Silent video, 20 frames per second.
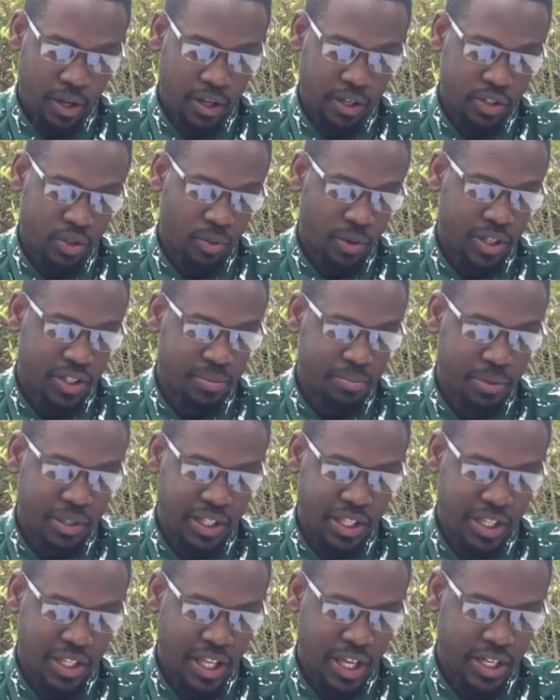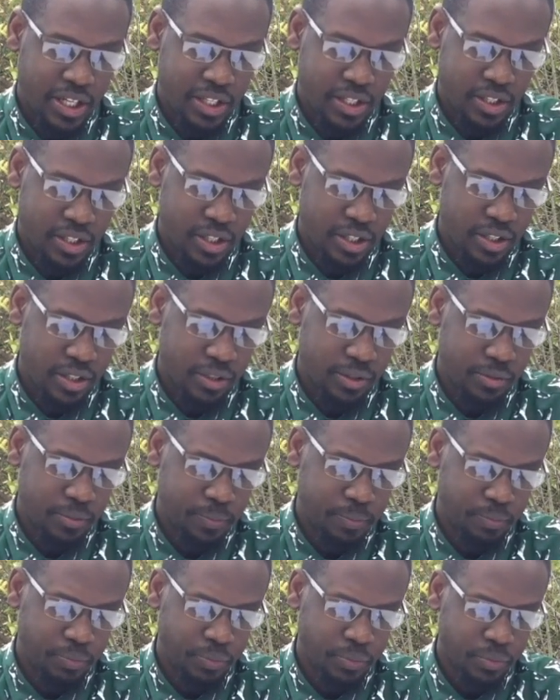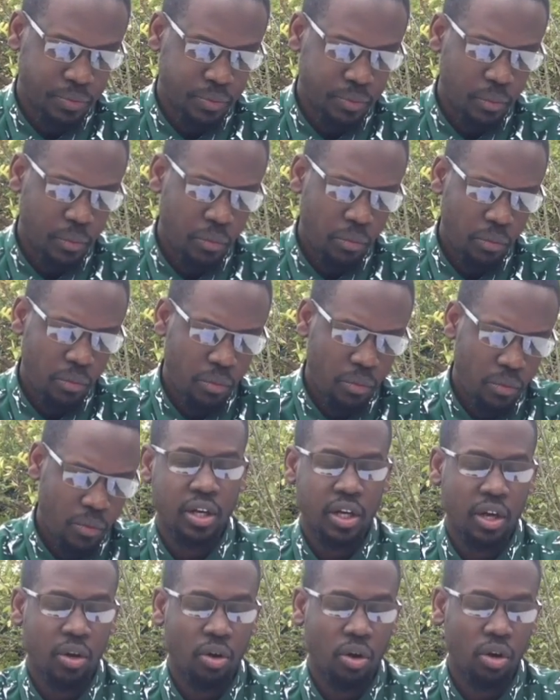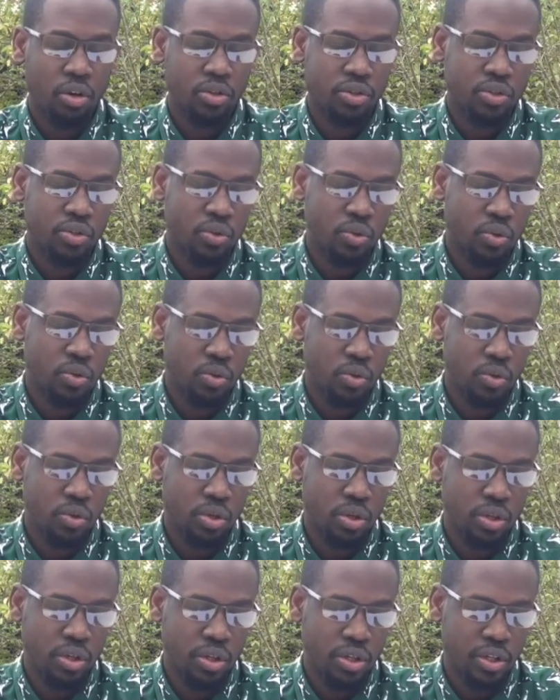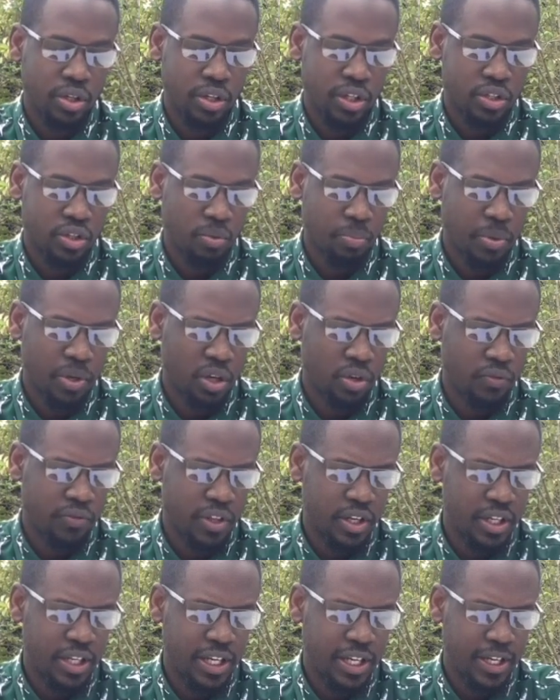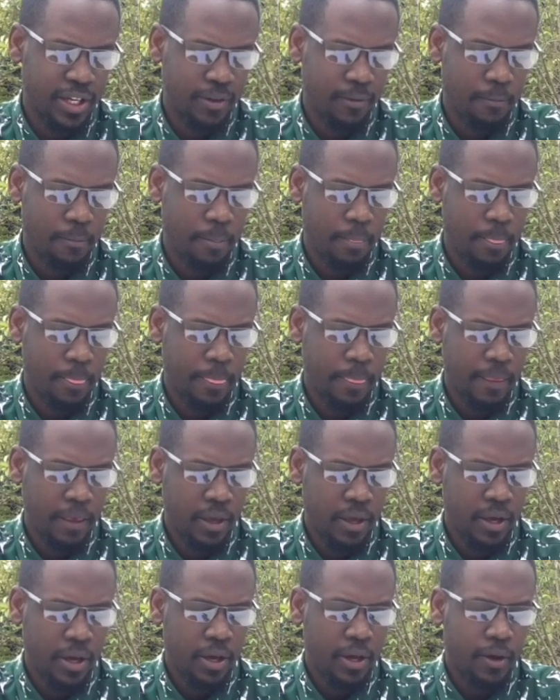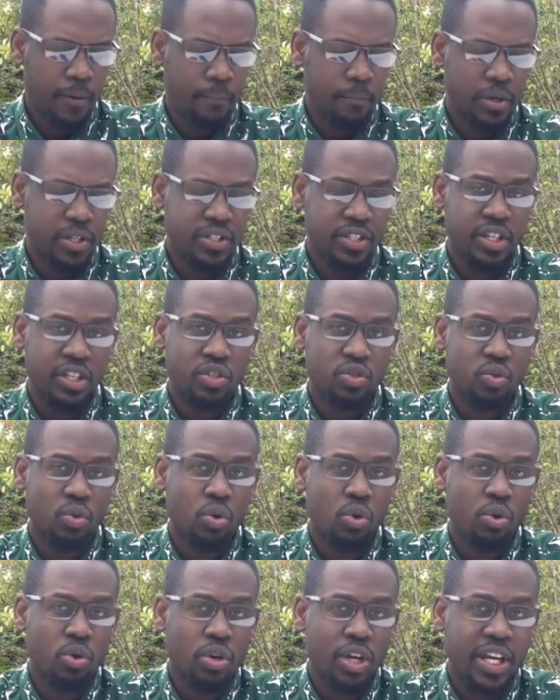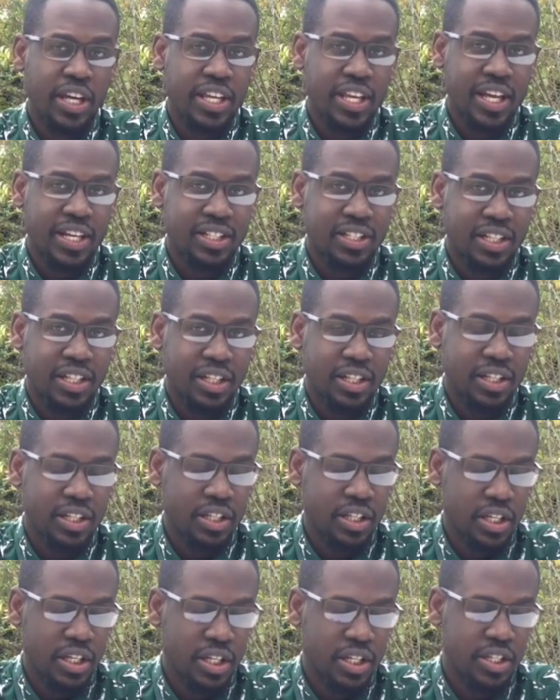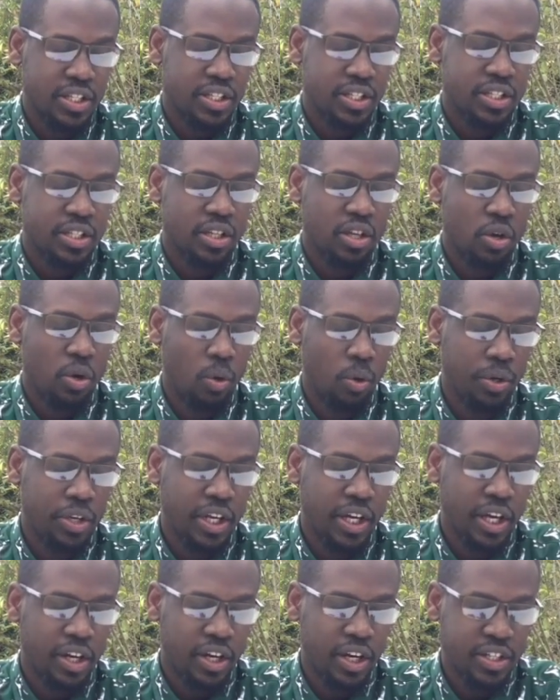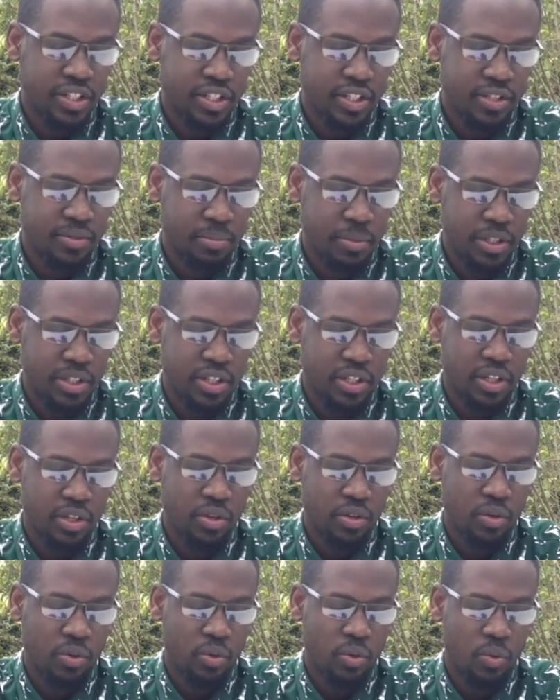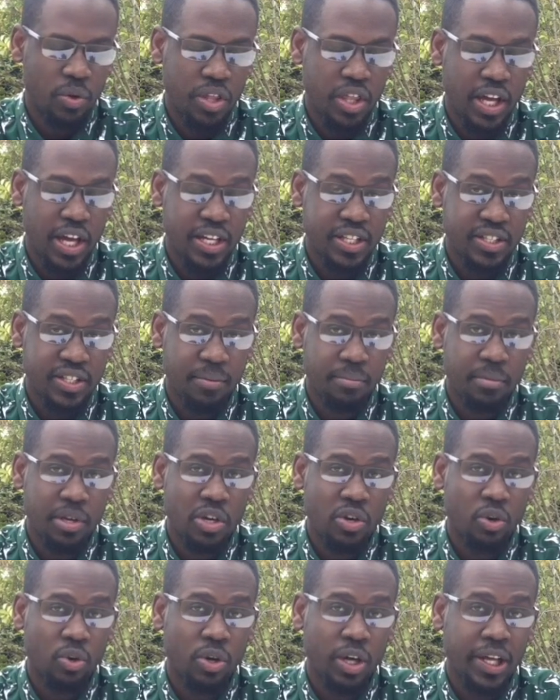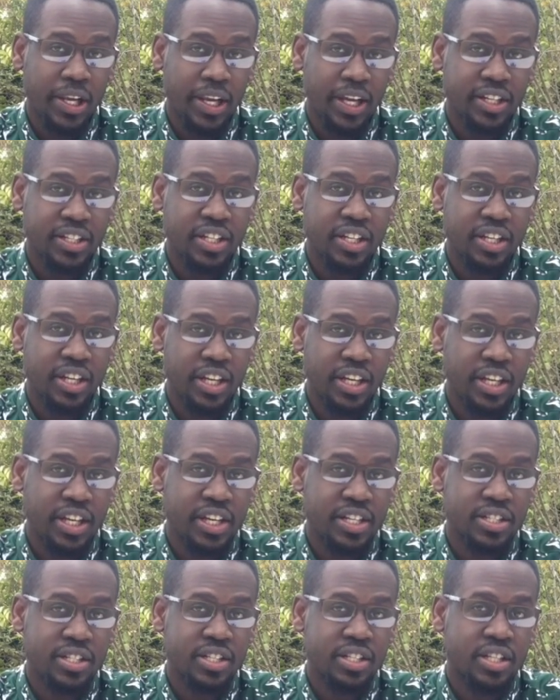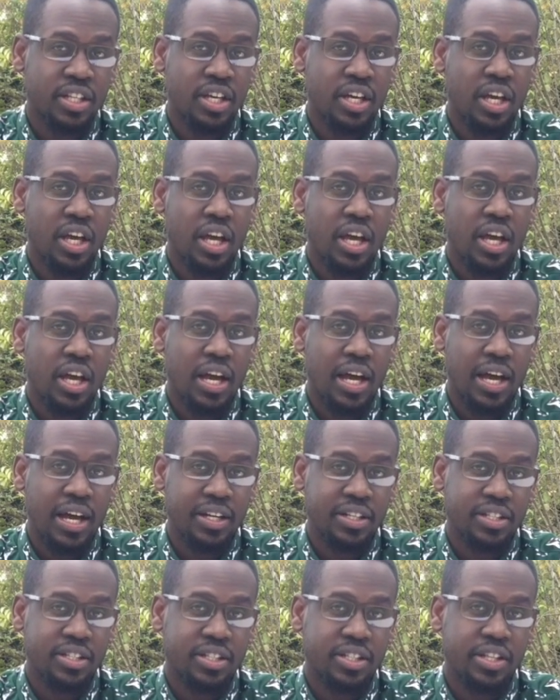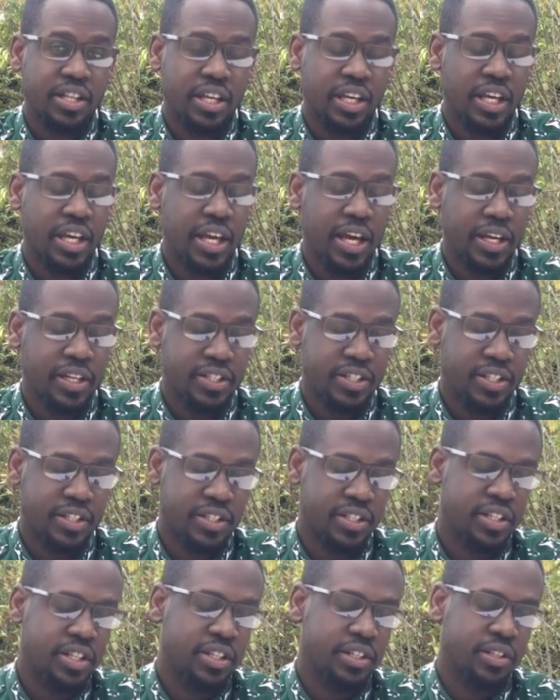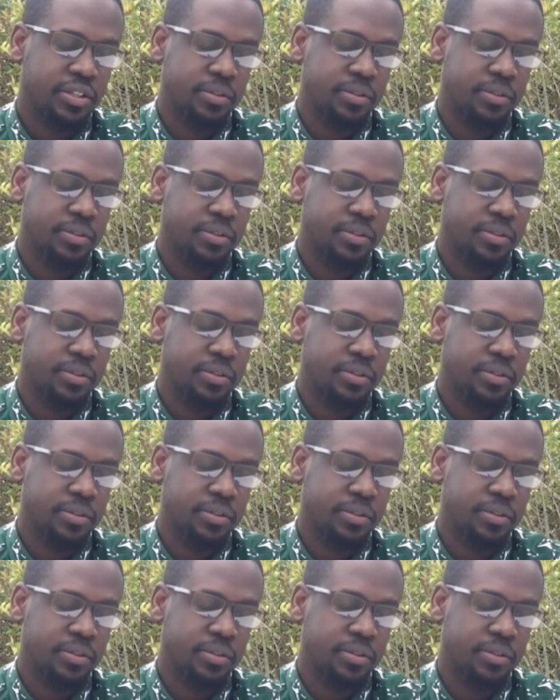Towards midday, that is. Now on to the topic of the day. President Uhuru Kenyatta is holding a crisis meeting with Azimio elected leaders at the KICC.